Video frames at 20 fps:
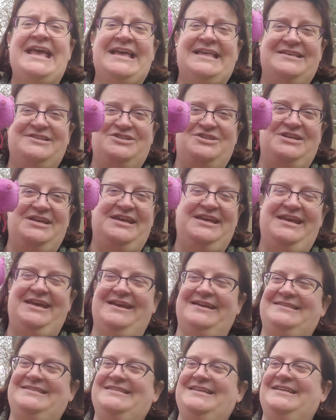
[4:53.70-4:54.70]
she
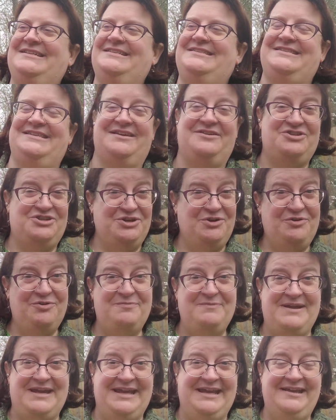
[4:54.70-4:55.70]
since showed
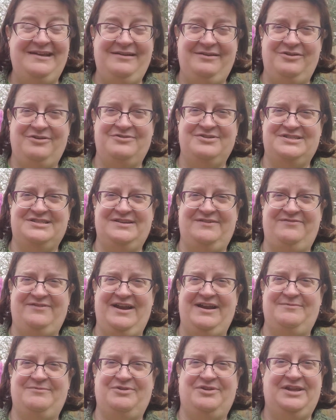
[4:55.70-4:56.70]
me her stuffed
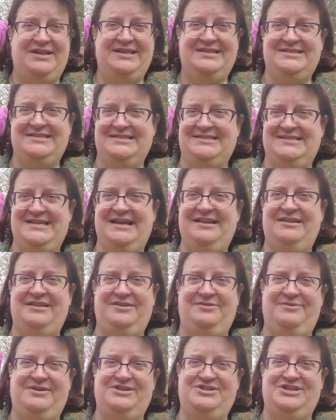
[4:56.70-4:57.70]
animal, and this is exactly
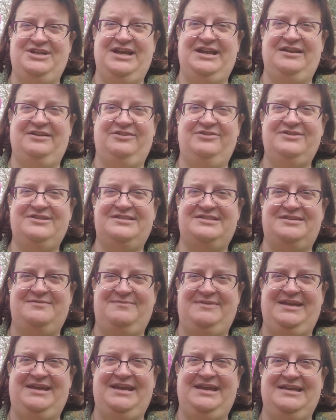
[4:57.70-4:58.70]
the way she kind of looks to
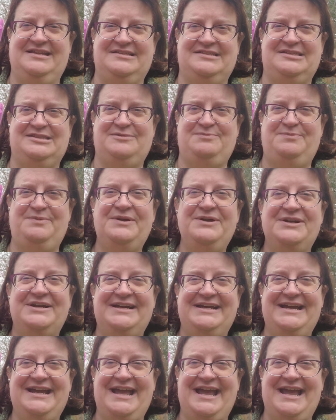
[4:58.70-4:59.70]
me in
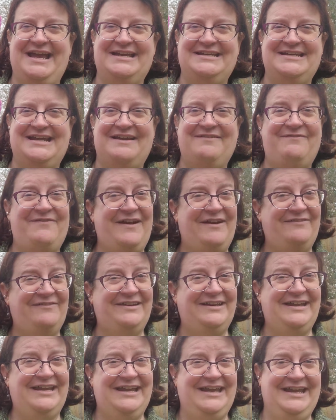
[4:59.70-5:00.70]
spirit, and I found
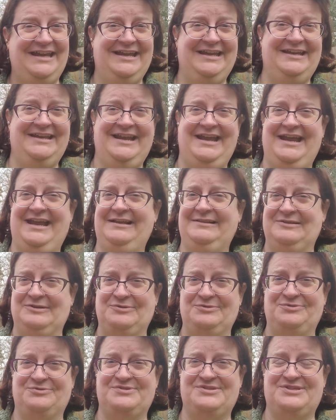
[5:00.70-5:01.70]
it in a
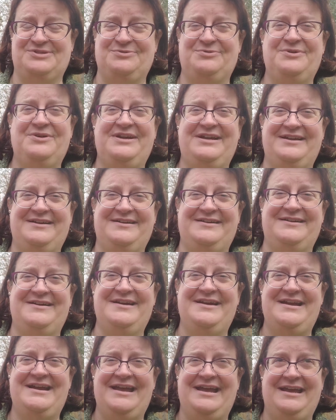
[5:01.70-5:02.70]
local store here
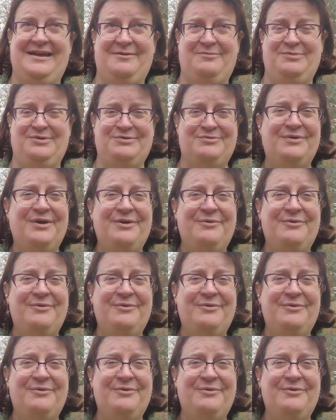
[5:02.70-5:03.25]
in Monroe,